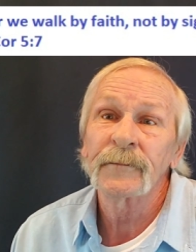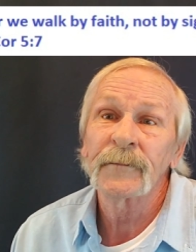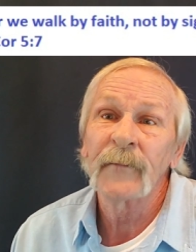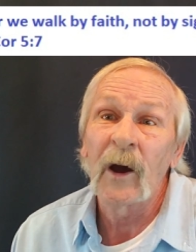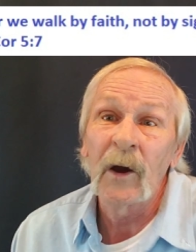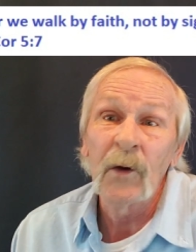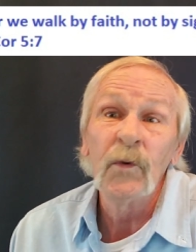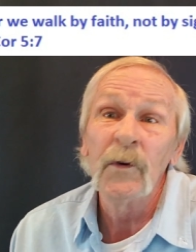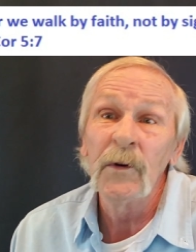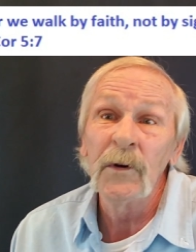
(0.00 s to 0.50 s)

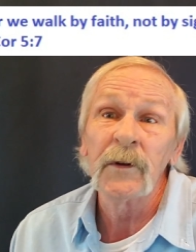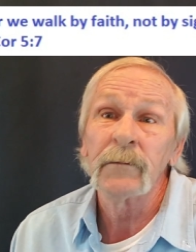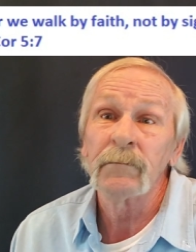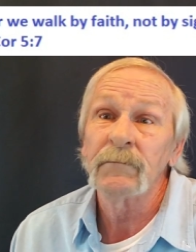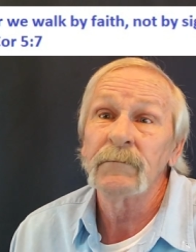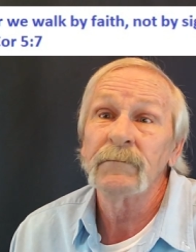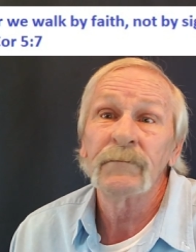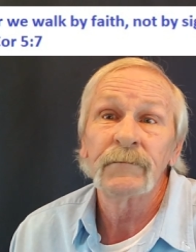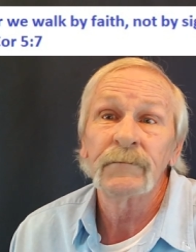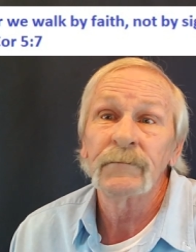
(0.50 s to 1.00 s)
I would.
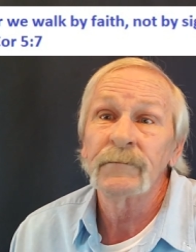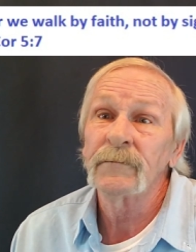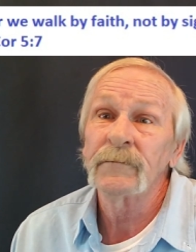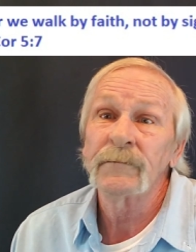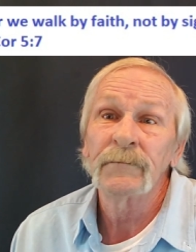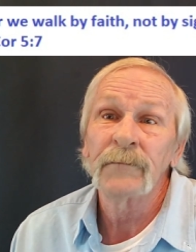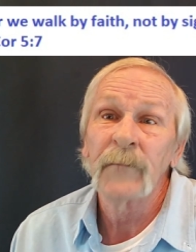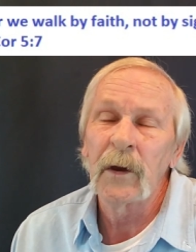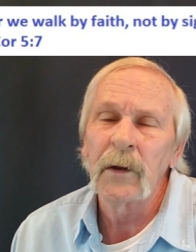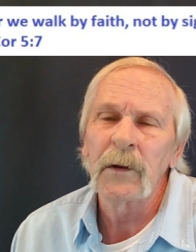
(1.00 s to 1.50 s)

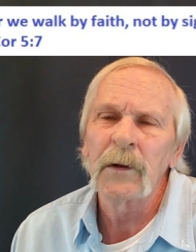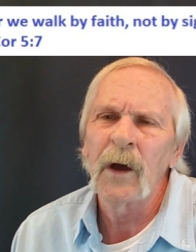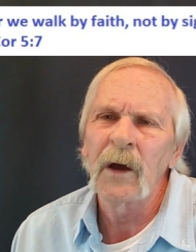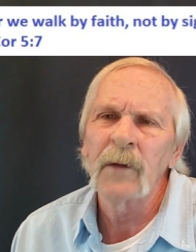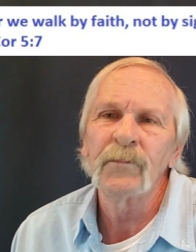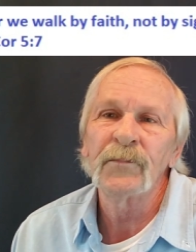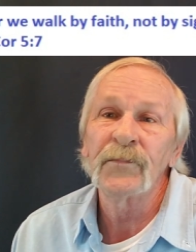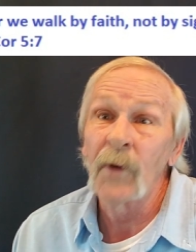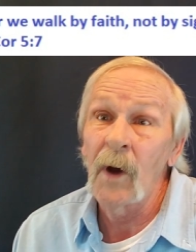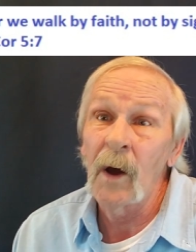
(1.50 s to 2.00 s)
And
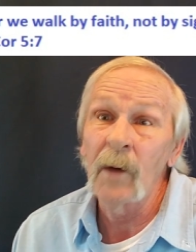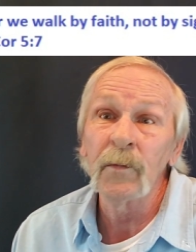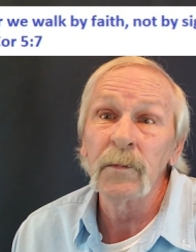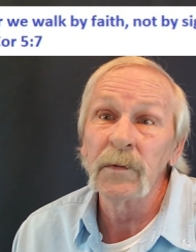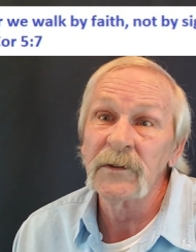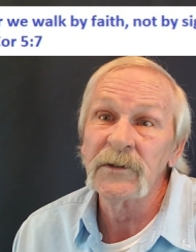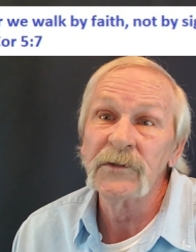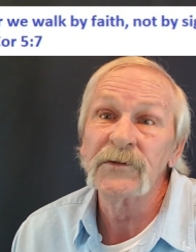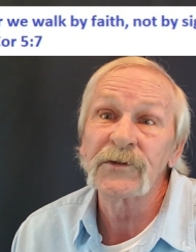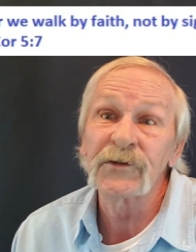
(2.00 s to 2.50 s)
I'd
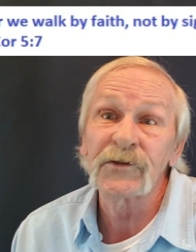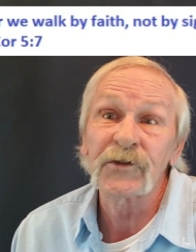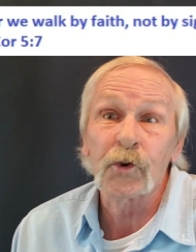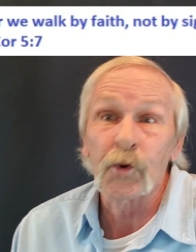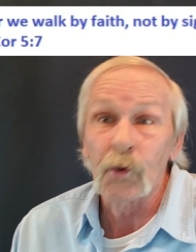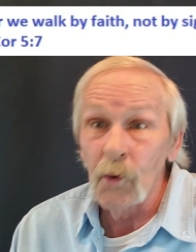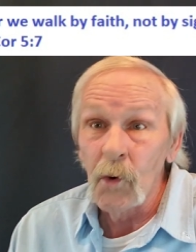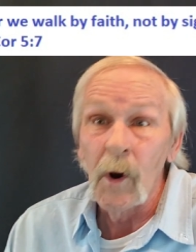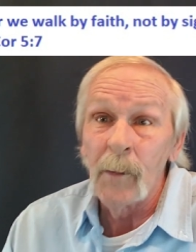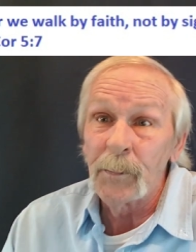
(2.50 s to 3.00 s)
probably
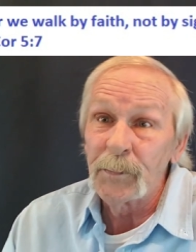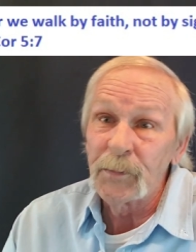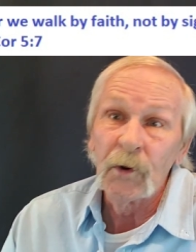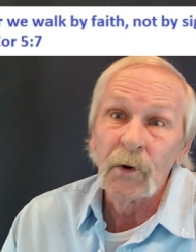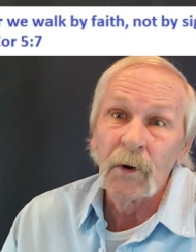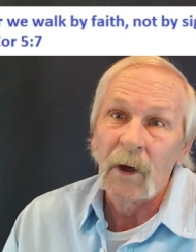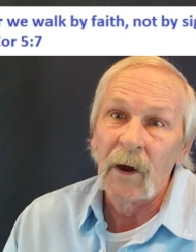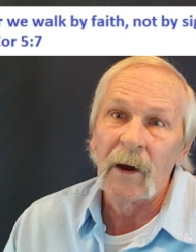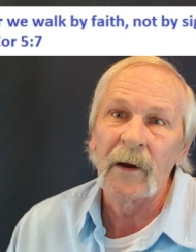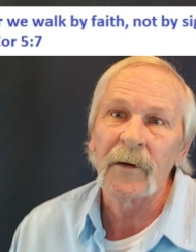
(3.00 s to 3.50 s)
screw up
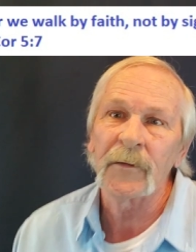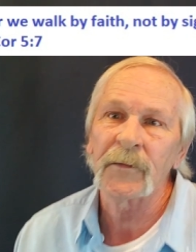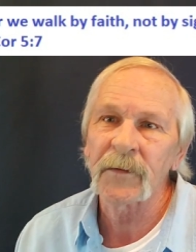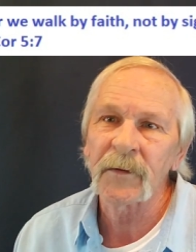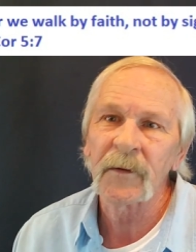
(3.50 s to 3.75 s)
your life.